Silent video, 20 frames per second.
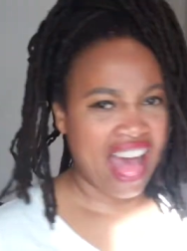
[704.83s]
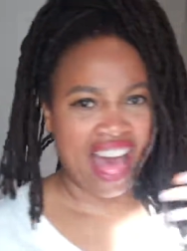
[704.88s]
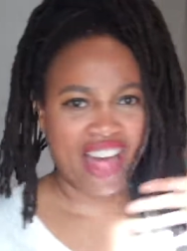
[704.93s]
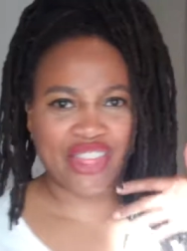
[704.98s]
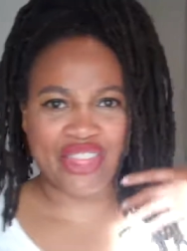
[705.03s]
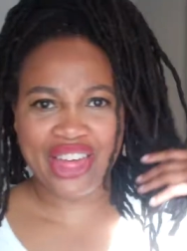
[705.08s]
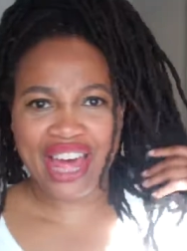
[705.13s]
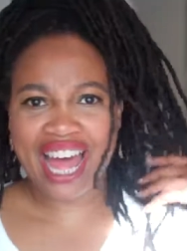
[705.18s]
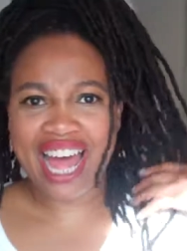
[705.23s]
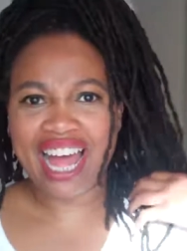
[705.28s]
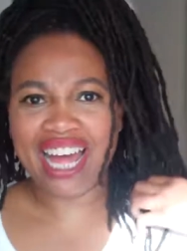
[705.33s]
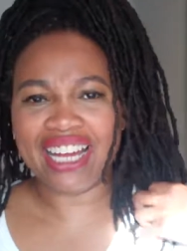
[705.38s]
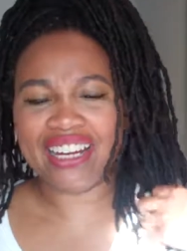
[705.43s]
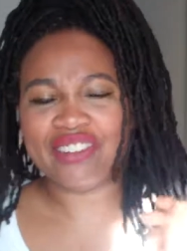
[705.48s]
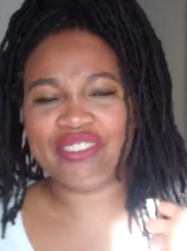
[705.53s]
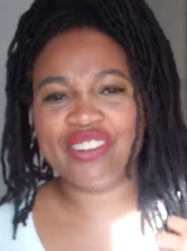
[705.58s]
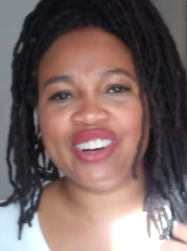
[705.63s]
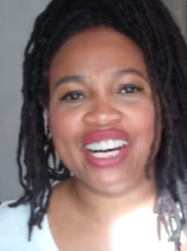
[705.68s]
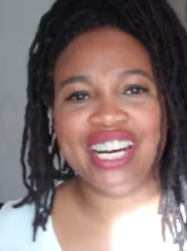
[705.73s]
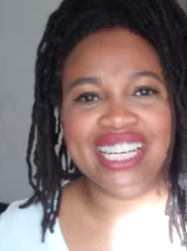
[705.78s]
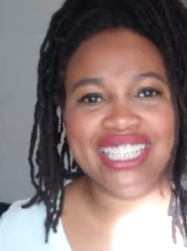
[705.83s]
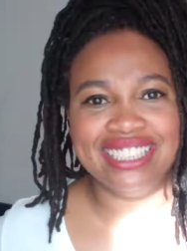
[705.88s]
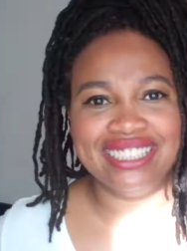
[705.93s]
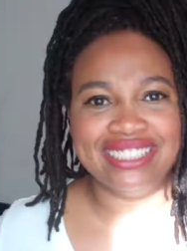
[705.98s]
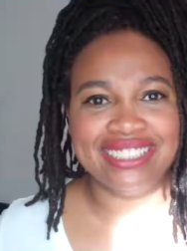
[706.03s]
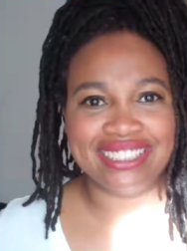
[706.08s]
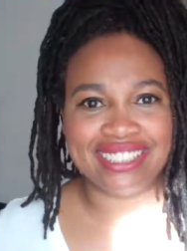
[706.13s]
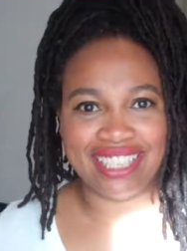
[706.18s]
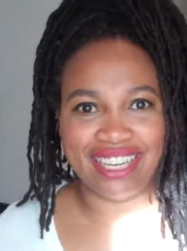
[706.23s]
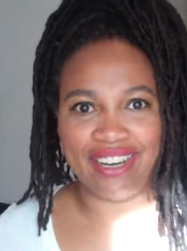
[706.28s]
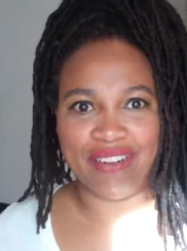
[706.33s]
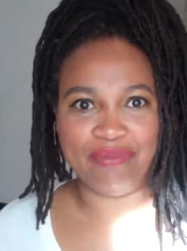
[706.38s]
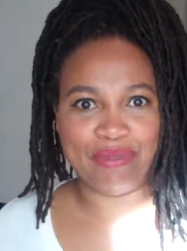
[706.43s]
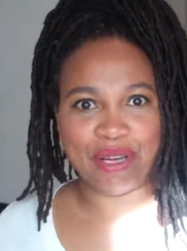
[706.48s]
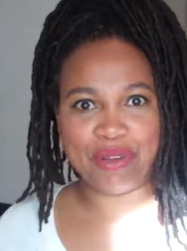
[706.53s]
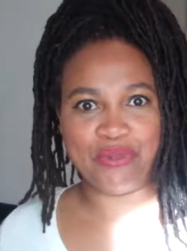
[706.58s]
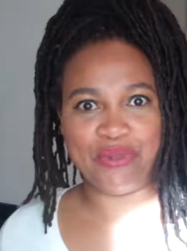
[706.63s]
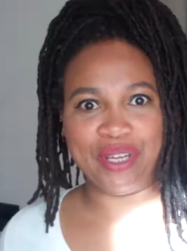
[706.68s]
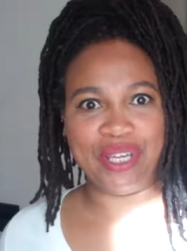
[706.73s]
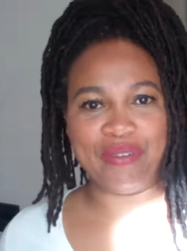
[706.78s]
that was uh,
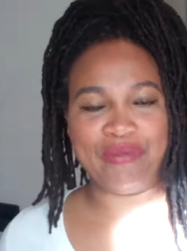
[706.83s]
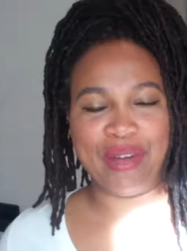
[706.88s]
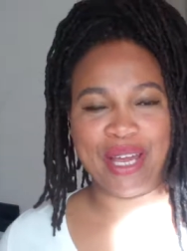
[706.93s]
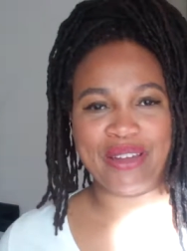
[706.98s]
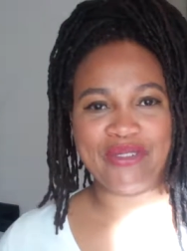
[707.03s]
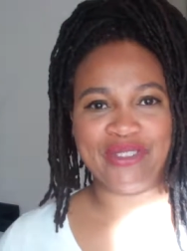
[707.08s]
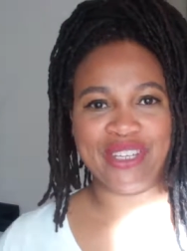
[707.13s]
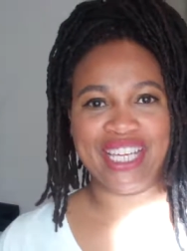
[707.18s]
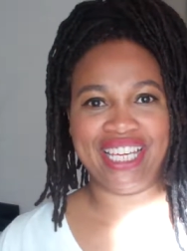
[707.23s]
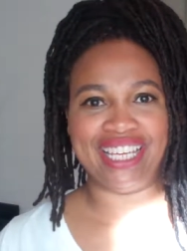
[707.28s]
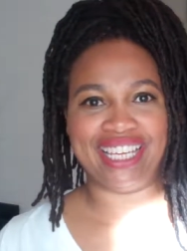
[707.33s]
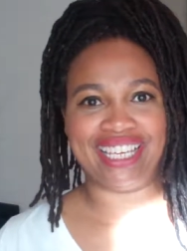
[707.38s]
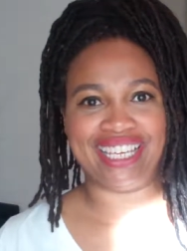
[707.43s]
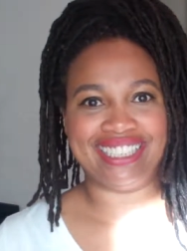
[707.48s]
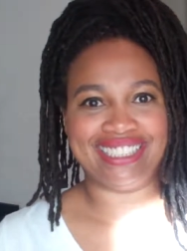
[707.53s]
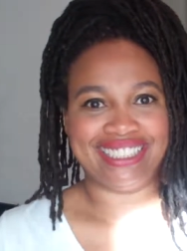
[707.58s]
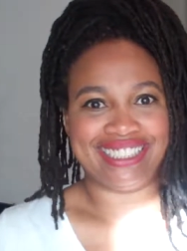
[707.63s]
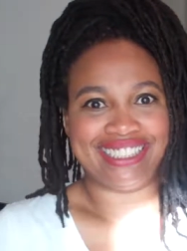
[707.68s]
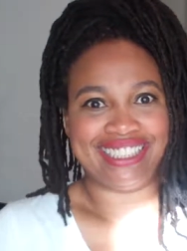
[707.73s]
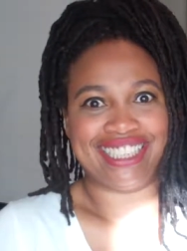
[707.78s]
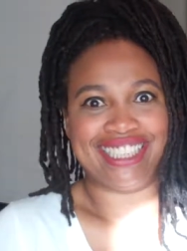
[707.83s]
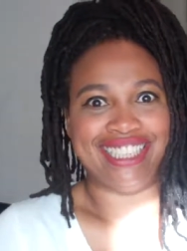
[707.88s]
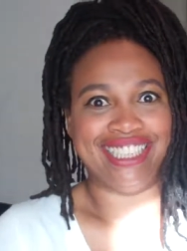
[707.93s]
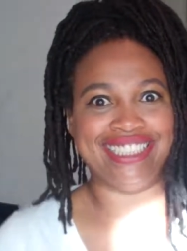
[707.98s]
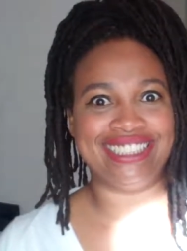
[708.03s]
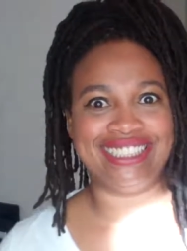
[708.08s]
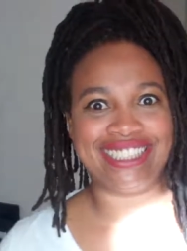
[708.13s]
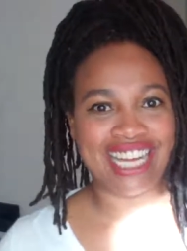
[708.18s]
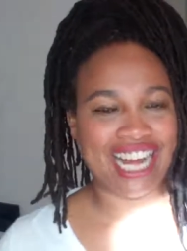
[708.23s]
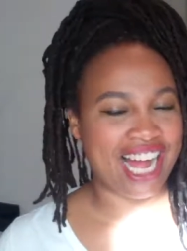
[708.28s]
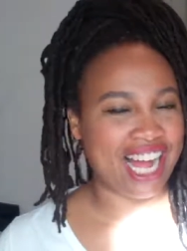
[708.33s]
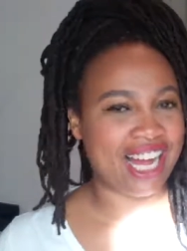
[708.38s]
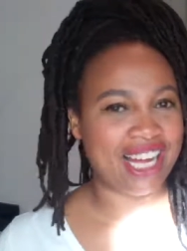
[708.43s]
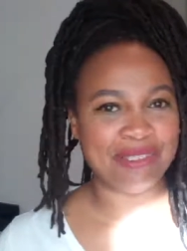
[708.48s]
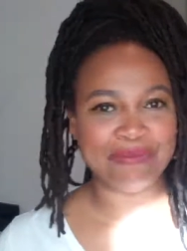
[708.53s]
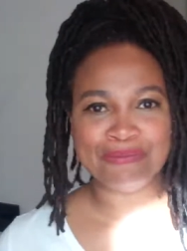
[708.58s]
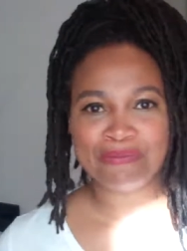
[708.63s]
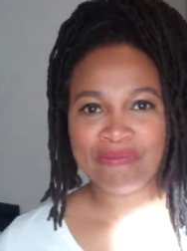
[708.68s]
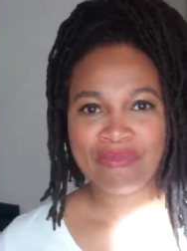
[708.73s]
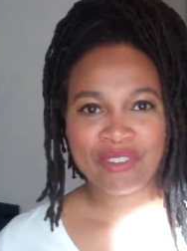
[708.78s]
my week, my week. Just a good
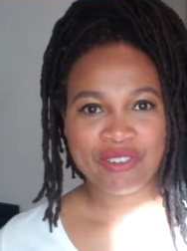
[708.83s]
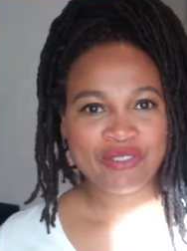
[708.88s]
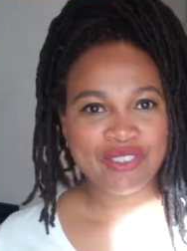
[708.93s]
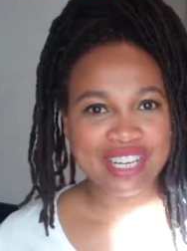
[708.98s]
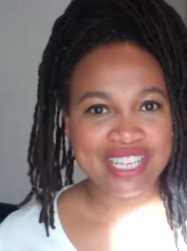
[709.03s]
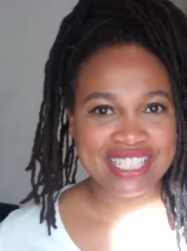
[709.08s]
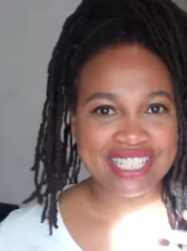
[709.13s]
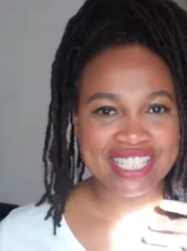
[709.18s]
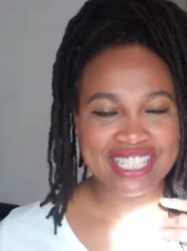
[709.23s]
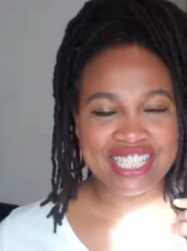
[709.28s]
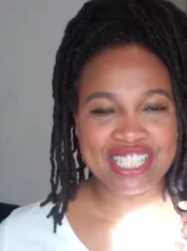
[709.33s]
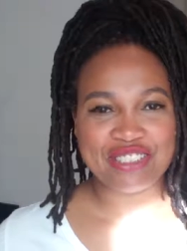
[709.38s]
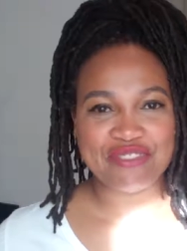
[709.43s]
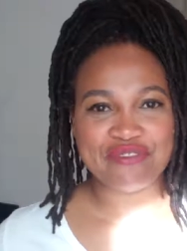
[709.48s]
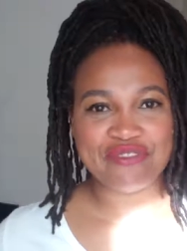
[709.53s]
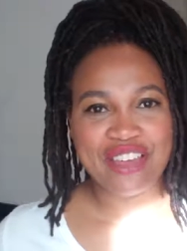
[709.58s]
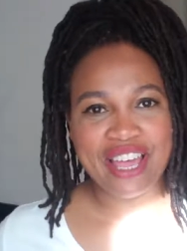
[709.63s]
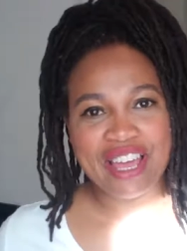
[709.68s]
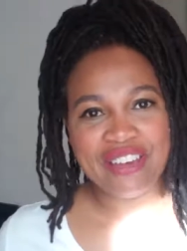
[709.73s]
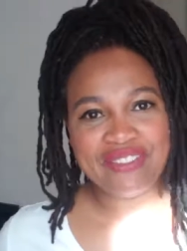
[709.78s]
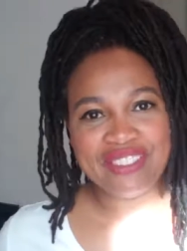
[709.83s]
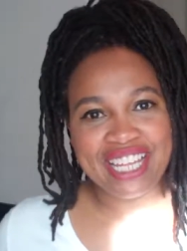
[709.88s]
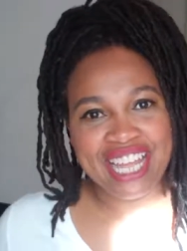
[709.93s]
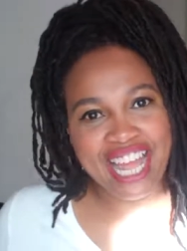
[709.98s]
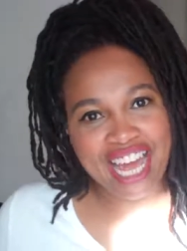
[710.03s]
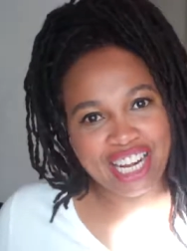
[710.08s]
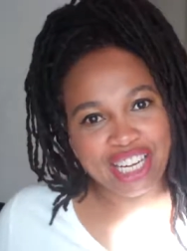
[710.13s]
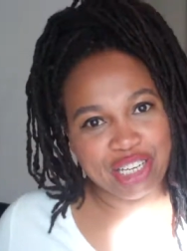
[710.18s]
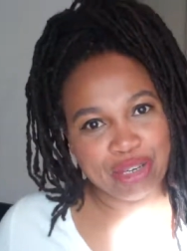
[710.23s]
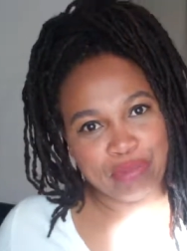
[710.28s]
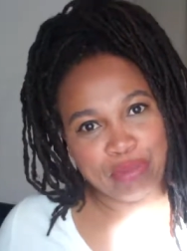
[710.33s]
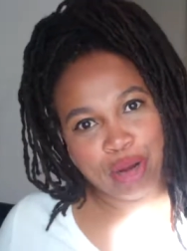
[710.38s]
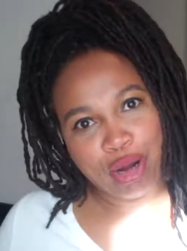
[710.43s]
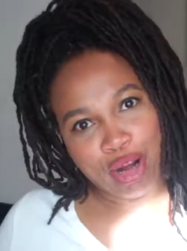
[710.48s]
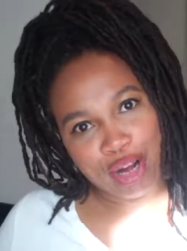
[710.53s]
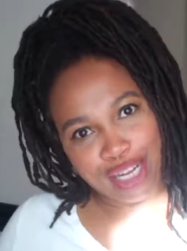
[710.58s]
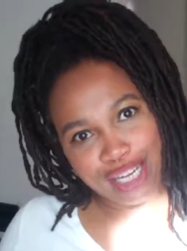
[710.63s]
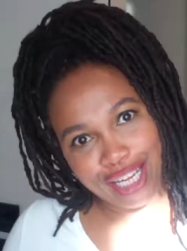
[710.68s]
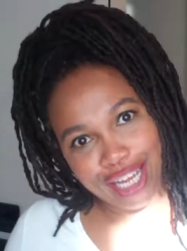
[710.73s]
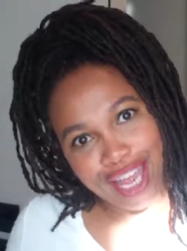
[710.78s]
time. Went to see some family, had a little
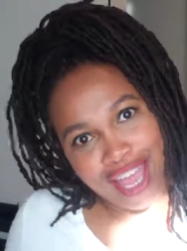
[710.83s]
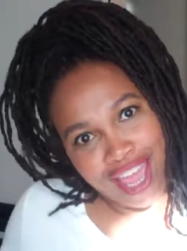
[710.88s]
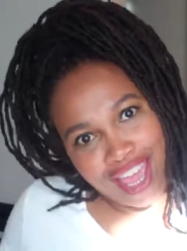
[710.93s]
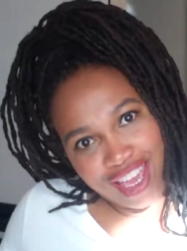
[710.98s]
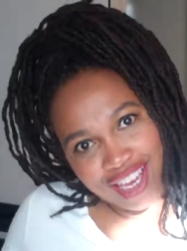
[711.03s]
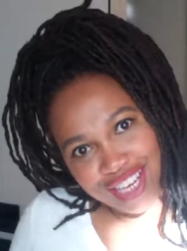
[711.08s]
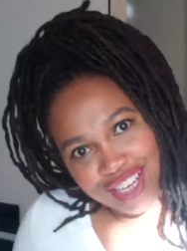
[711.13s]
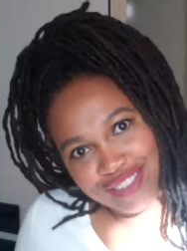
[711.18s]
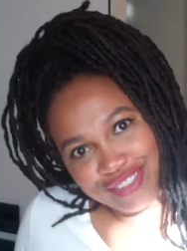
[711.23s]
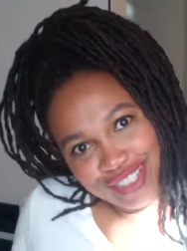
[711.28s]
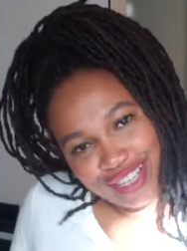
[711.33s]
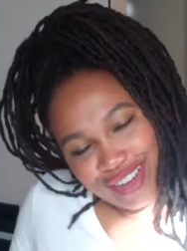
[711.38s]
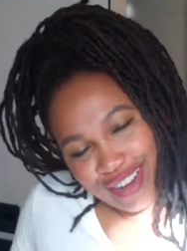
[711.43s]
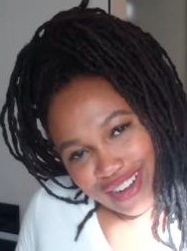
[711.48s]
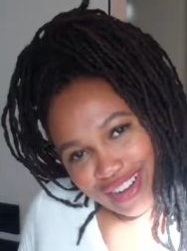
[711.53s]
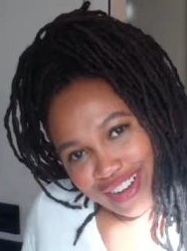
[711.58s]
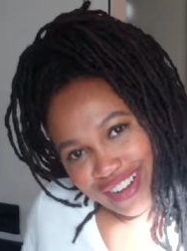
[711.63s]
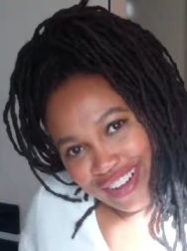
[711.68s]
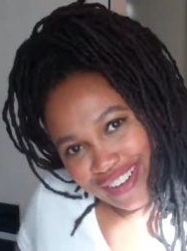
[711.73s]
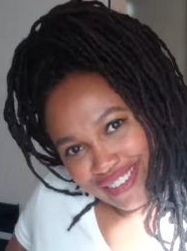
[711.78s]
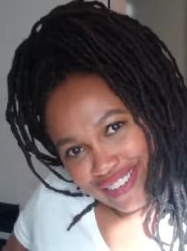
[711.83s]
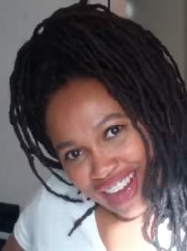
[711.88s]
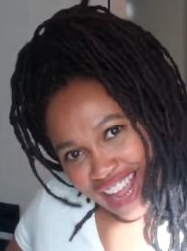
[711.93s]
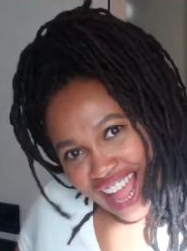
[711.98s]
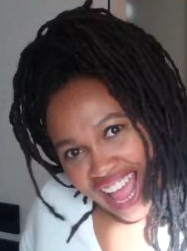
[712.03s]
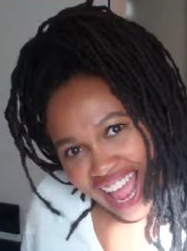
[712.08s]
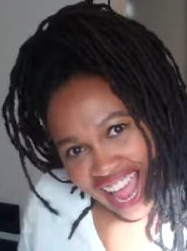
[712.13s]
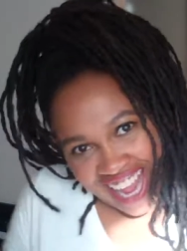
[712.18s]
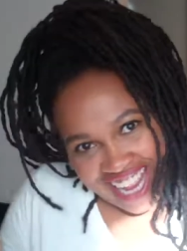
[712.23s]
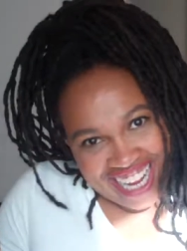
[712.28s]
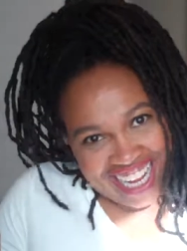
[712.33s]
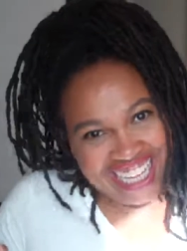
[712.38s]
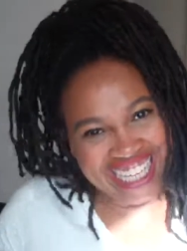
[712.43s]
party going on, right?